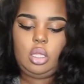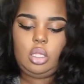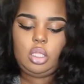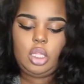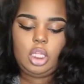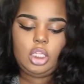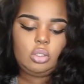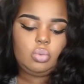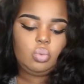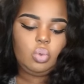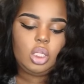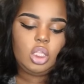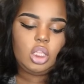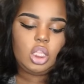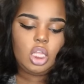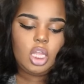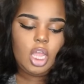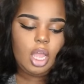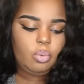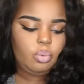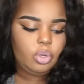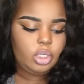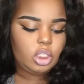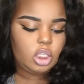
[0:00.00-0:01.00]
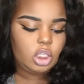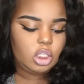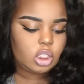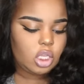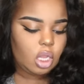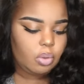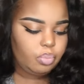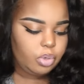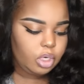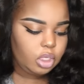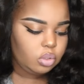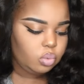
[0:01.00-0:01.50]
That's one thing I wish these
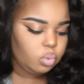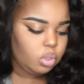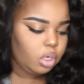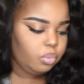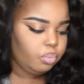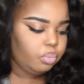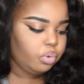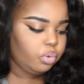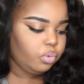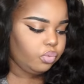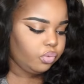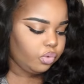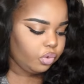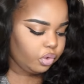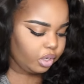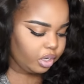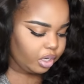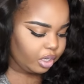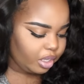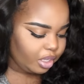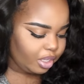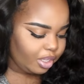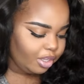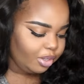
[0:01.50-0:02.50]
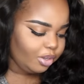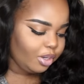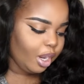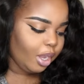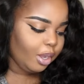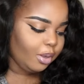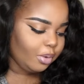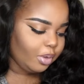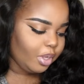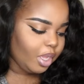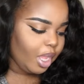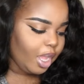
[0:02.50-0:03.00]
companies would improve on, you
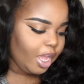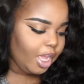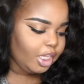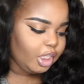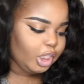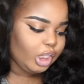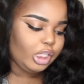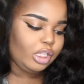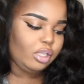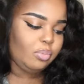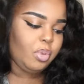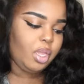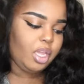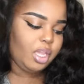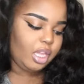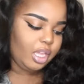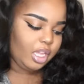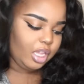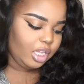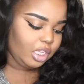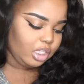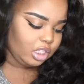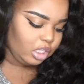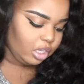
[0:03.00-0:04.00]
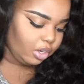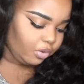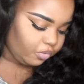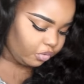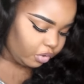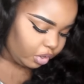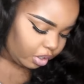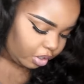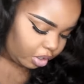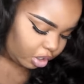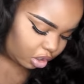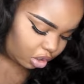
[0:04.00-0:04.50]
know, just to make it easier
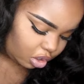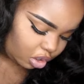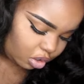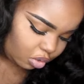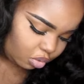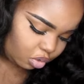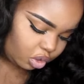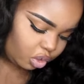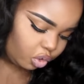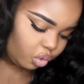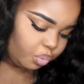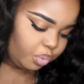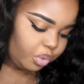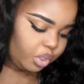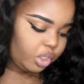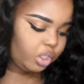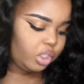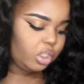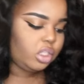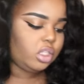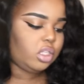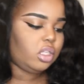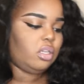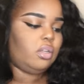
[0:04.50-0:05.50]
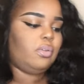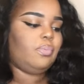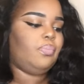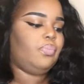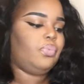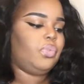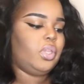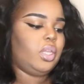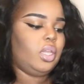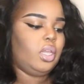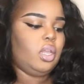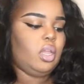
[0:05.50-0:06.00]
for the YouTubers.
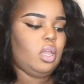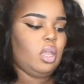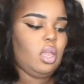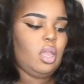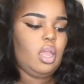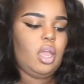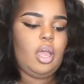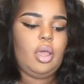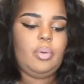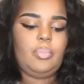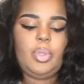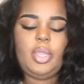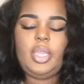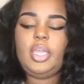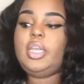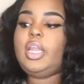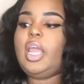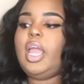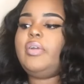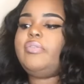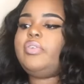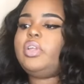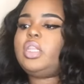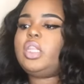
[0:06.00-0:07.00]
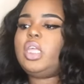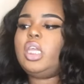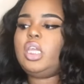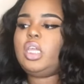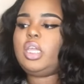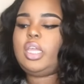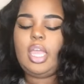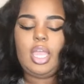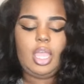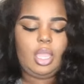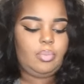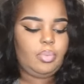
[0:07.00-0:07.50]
And everything
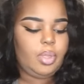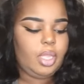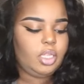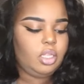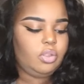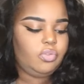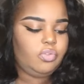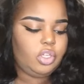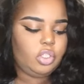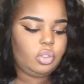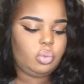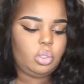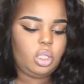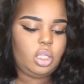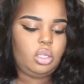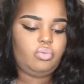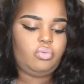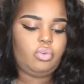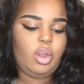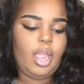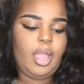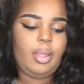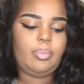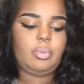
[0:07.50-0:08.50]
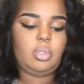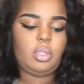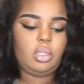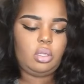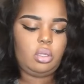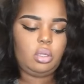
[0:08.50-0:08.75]
came individually wrapped.